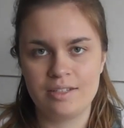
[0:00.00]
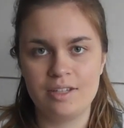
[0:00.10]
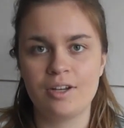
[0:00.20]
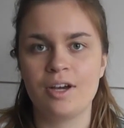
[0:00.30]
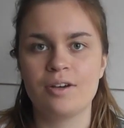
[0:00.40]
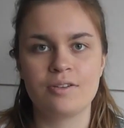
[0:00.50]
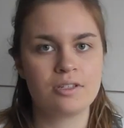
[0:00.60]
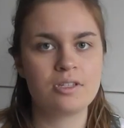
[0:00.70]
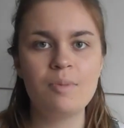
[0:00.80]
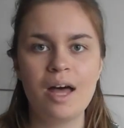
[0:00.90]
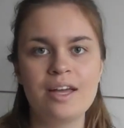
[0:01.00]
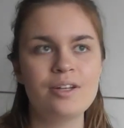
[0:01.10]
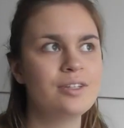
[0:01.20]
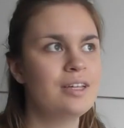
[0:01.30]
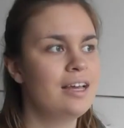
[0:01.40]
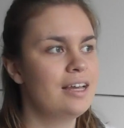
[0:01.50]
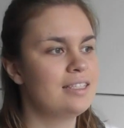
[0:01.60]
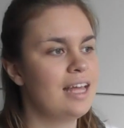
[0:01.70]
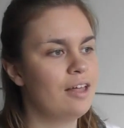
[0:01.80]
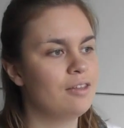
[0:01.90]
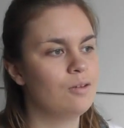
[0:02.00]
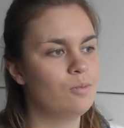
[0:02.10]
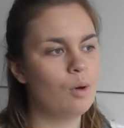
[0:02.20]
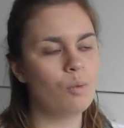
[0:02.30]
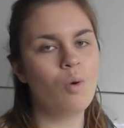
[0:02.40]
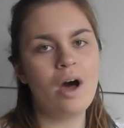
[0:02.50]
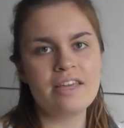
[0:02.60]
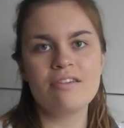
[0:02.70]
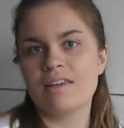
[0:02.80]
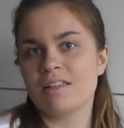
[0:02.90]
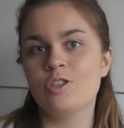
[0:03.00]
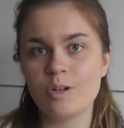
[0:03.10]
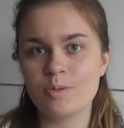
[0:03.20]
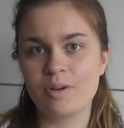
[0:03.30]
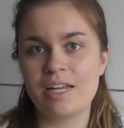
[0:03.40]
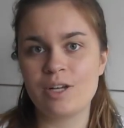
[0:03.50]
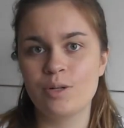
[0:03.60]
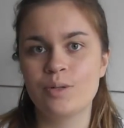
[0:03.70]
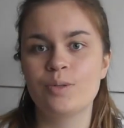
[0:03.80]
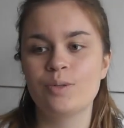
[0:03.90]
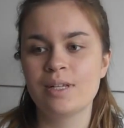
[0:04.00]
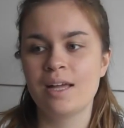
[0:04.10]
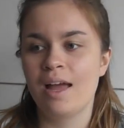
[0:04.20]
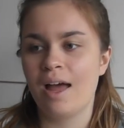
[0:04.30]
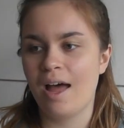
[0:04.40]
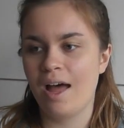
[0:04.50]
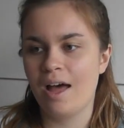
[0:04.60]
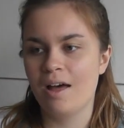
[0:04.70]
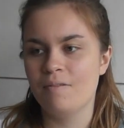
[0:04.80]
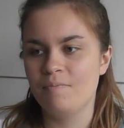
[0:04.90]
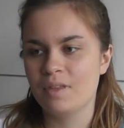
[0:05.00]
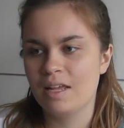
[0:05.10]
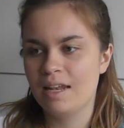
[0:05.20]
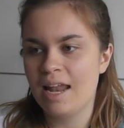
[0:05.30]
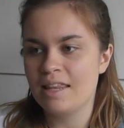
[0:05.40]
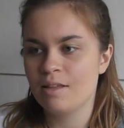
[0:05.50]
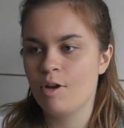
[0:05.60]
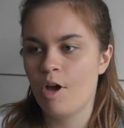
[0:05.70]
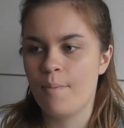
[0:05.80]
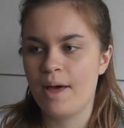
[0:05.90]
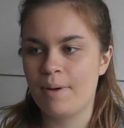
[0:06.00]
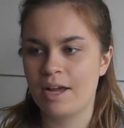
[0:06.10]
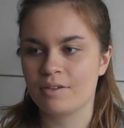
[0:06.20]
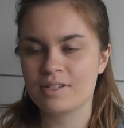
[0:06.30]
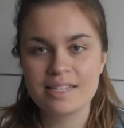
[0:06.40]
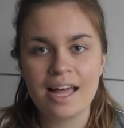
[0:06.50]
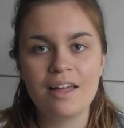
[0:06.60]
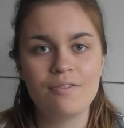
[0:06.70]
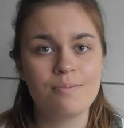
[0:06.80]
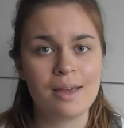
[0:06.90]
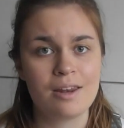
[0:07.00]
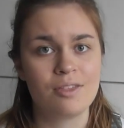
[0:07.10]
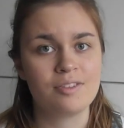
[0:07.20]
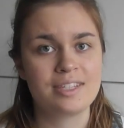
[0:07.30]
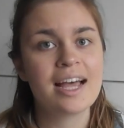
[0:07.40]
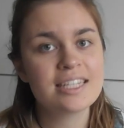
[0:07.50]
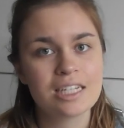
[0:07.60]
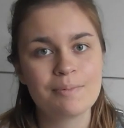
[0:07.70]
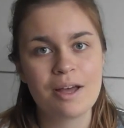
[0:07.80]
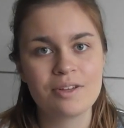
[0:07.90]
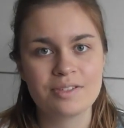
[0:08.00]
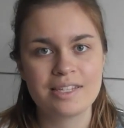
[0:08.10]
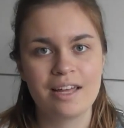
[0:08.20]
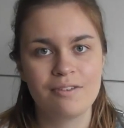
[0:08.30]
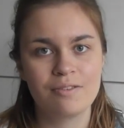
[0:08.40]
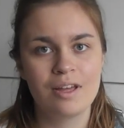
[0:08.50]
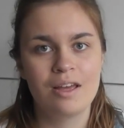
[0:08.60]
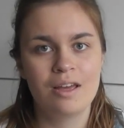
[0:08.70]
You know, smile, tell them why you think this job's really cool, let them know a bit about yourself and be enthusiastic about yourself,